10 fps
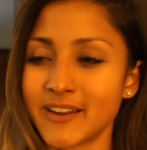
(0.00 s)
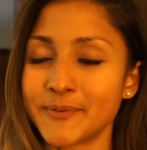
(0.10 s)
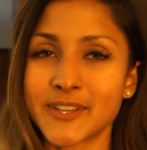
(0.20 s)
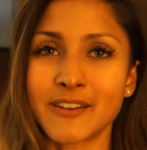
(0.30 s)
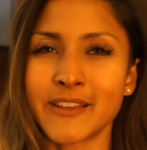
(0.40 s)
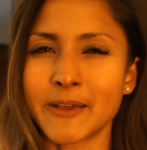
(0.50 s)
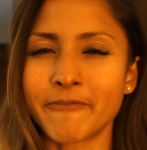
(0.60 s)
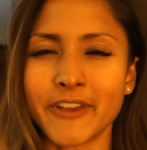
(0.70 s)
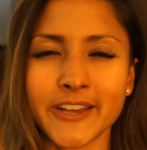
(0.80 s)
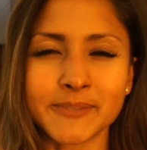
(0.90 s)
It was kind of like a
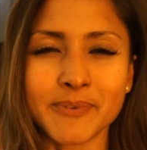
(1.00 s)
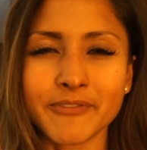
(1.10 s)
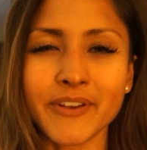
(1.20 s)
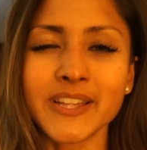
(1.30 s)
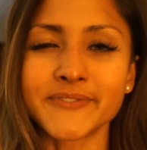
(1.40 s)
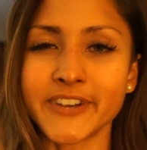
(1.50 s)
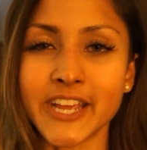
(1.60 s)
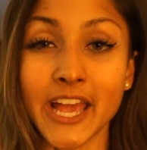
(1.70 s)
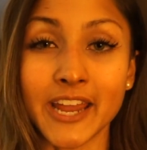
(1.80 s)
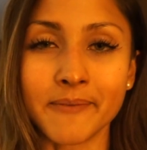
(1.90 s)
Vegas buffet. It's very
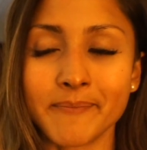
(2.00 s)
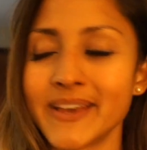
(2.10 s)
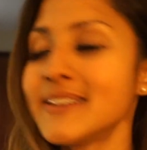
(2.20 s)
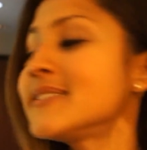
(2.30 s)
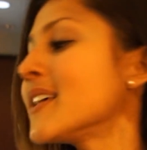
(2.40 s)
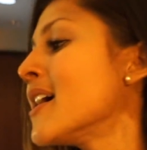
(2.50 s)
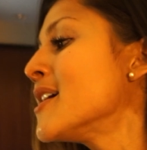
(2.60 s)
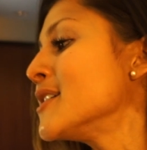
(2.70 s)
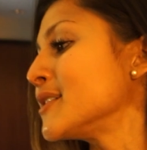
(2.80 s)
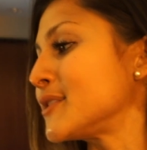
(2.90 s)
hit and miss.
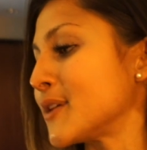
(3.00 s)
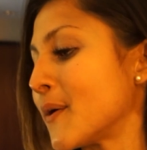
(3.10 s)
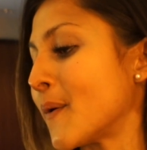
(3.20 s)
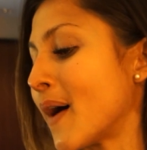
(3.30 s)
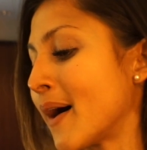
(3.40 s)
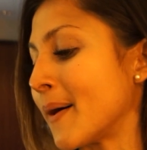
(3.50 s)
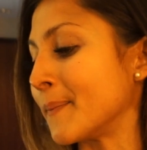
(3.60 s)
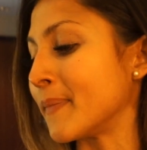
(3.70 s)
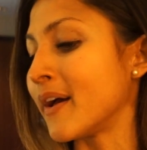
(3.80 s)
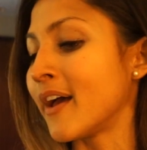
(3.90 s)
So
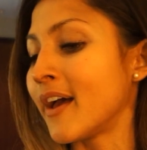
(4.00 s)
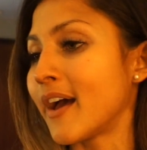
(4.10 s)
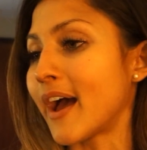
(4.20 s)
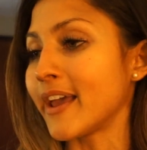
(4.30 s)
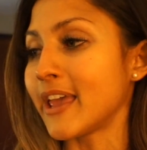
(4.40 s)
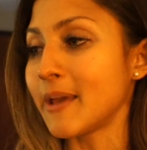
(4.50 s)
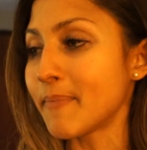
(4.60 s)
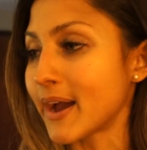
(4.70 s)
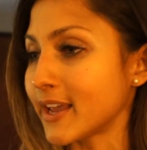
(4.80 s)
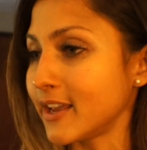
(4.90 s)
um, I came
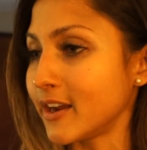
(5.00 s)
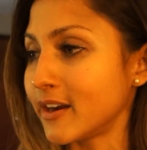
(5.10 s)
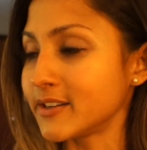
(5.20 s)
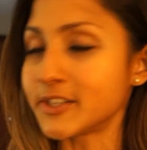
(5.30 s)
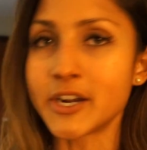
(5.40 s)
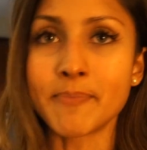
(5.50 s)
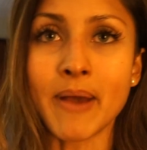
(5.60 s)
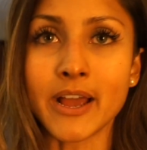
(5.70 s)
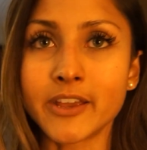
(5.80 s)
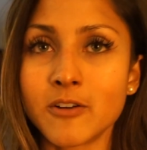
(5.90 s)
back here, started
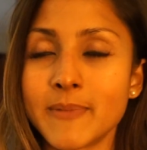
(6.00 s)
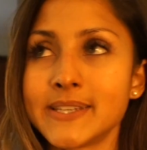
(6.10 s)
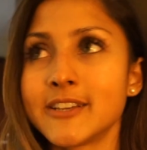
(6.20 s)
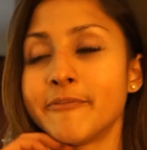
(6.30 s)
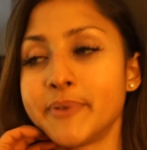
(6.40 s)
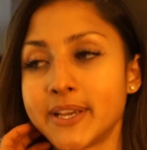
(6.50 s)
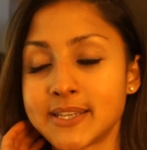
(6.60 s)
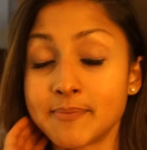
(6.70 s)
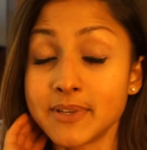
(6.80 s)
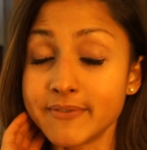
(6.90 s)
packing all my stuff because
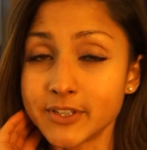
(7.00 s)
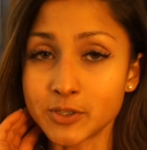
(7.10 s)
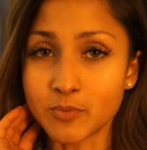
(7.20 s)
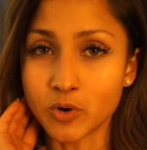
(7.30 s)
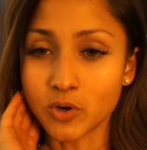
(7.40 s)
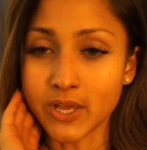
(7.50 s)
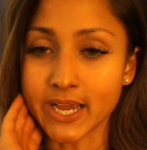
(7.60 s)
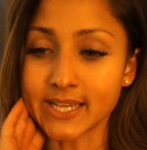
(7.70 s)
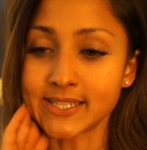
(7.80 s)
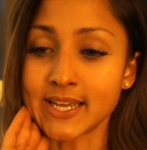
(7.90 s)
I'm leaving tomorrow, like
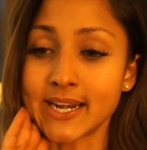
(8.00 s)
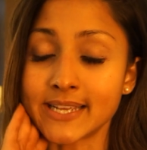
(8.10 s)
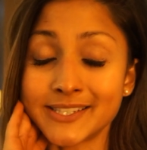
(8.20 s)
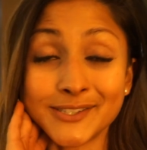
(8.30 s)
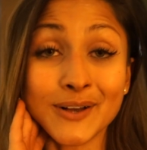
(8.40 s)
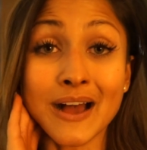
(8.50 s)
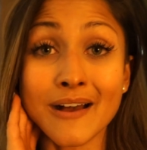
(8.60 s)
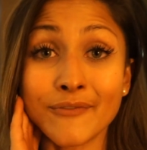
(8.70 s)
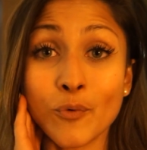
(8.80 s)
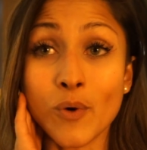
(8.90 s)
I said, and I still
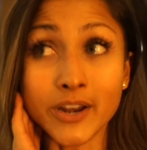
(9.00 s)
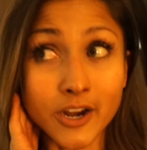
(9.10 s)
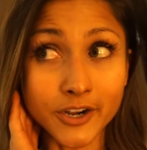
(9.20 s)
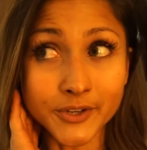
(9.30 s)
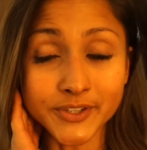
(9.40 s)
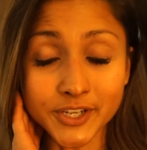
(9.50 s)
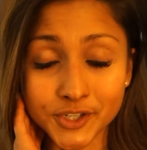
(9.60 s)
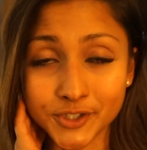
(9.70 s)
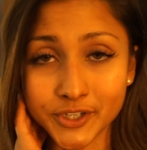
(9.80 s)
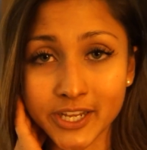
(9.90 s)
have one cardio
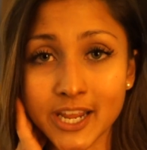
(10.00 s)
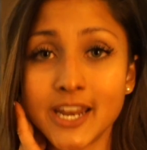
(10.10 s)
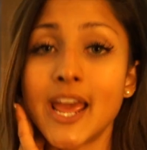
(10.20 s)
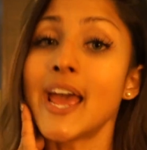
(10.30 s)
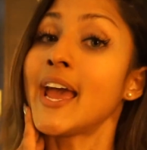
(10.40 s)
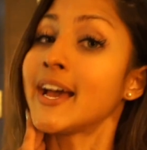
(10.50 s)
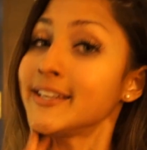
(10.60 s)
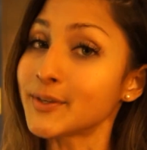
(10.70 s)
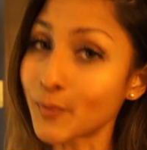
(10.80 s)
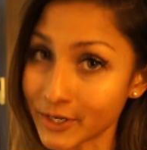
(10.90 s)
session to get in
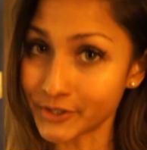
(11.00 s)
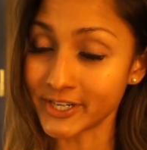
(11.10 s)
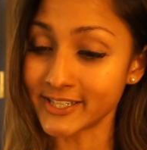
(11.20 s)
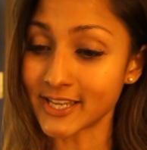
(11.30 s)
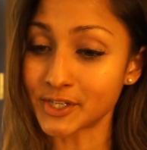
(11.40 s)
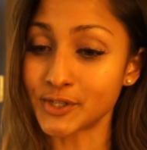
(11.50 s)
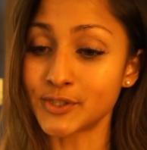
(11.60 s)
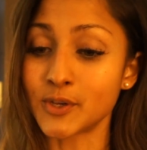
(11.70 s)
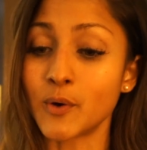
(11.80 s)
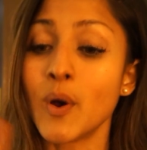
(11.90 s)
and one training session.
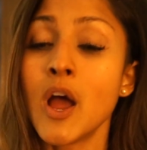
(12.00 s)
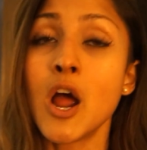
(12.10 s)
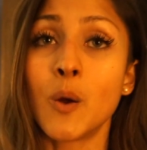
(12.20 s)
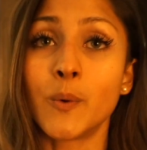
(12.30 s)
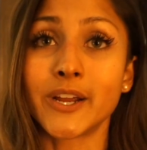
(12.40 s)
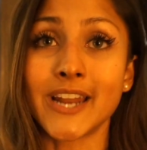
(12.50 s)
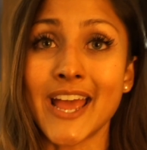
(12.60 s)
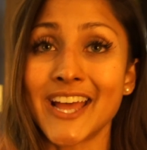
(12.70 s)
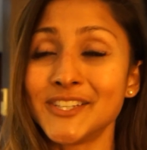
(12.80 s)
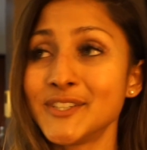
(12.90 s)
So we're gonna
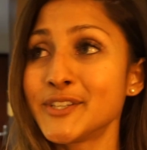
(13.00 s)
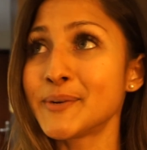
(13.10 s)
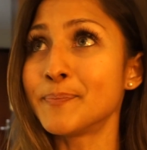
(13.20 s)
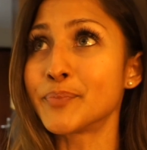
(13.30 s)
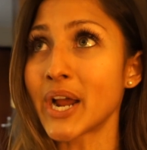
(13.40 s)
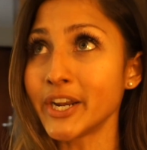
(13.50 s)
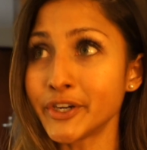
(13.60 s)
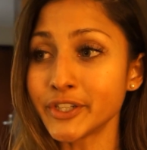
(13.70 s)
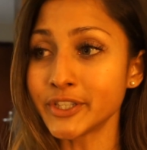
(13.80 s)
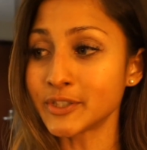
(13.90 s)
head to the gym bright and
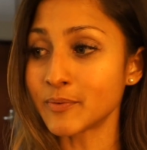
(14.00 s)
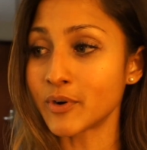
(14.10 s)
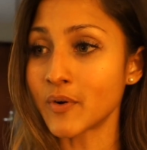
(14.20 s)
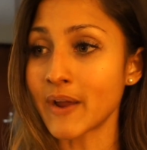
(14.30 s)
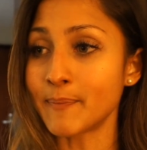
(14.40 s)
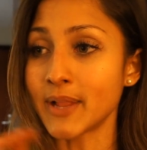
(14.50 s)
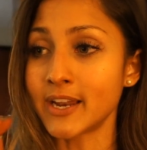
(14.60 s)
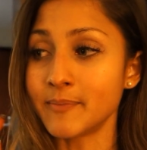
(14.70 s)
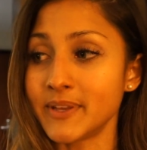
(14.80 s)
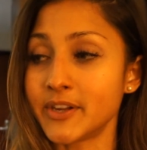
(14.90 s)
early tomorrow. I
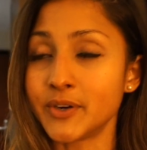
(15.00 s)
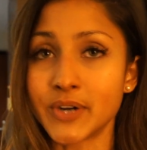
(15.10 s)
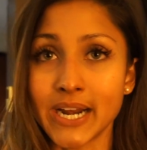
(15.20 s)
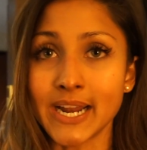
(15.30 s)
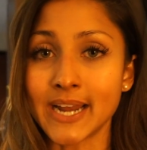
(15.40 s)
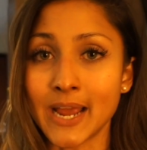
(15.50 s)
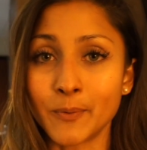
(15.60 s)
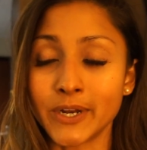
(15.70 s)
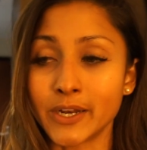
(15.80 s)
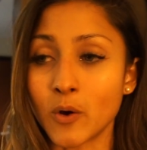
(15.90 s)
plan to be there right at 9
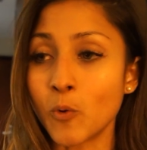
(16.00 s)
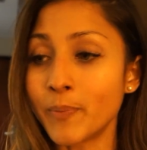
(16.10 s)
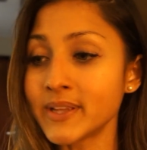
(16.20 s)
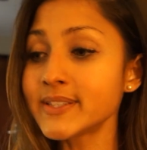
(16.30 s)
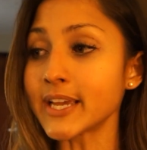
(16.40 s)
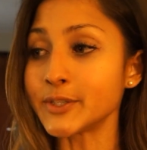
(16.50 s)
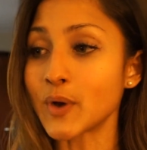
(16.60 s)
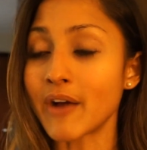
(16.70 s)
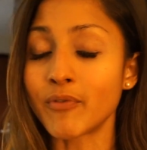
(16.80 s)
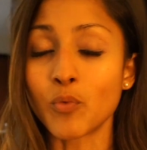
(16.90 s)
when it opens. I do
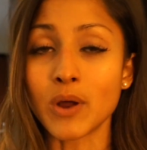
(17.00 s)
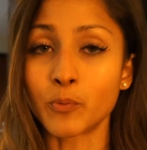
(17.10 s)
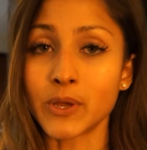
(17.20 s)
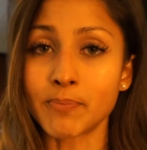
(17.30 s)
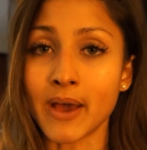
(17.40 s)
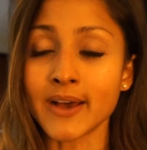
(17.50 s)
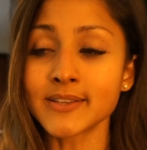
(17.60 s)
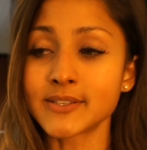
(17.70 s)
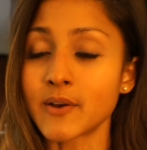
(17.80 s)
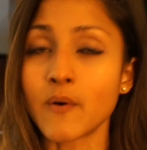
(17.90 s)
have a one week
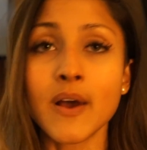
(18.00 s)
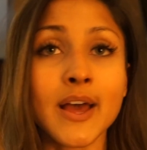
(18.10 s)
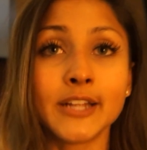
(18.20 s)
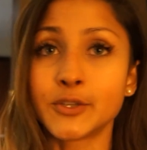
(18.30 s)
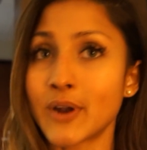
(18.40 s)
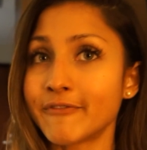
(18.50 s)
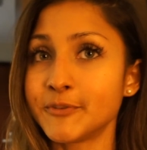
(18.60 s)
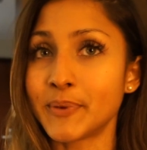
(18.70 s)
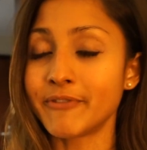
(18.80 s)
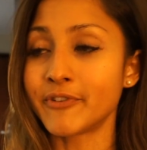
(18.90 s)
pass, so don't have
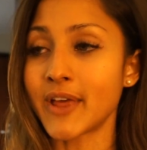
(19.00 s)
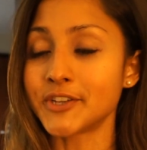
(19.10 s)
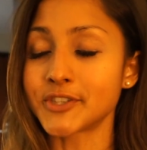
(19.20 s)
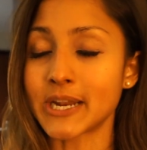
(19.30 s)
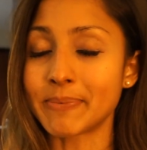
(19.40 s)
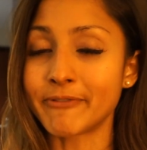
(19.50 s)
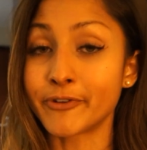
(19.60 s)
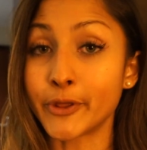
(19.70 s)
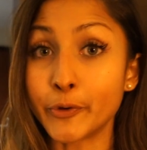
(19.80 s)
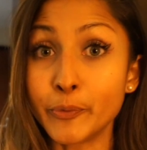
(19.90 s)
to pay for that. Just gotta pay
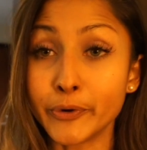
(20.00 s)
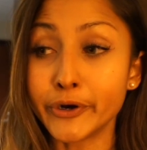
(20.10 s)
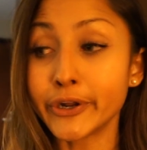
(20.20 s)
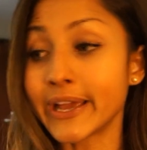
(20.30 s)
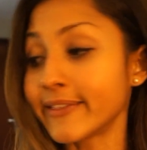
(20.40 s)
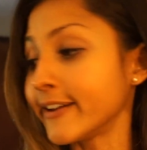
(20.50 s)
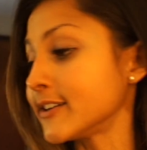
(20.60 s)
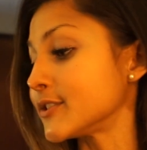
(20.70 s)
for the Uber to get there.